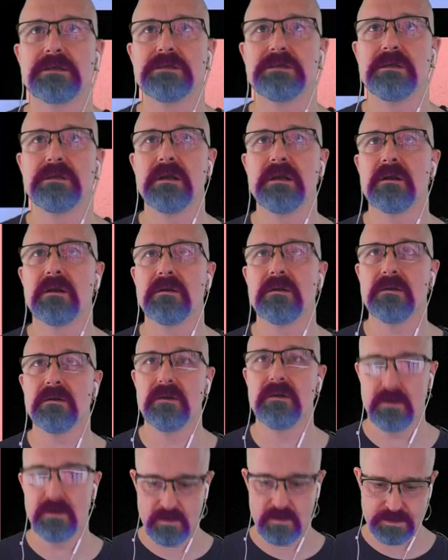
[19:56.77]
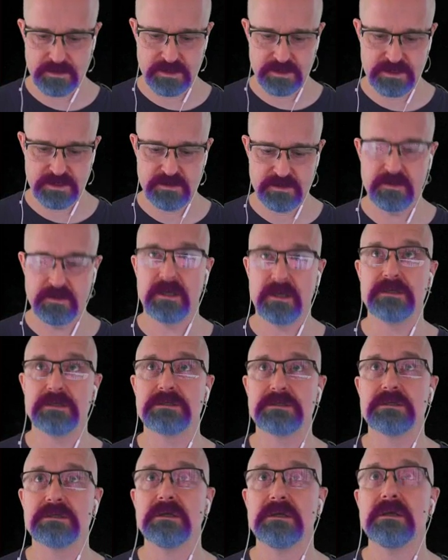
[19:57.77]
here. Let's just do
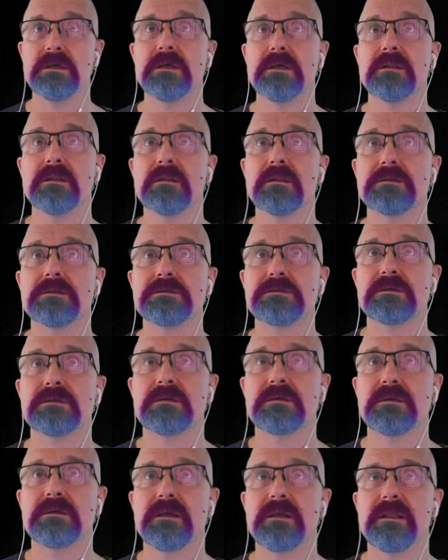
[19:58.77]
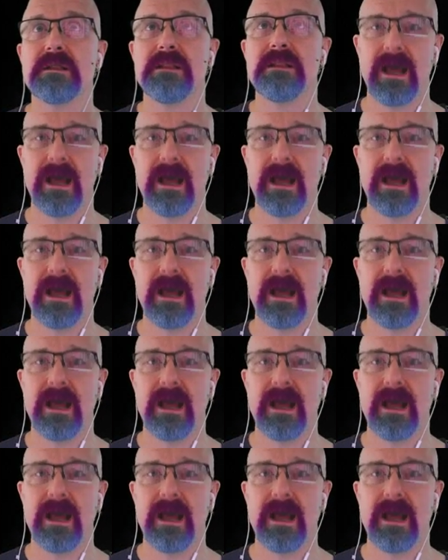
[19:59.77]
this. Let's get that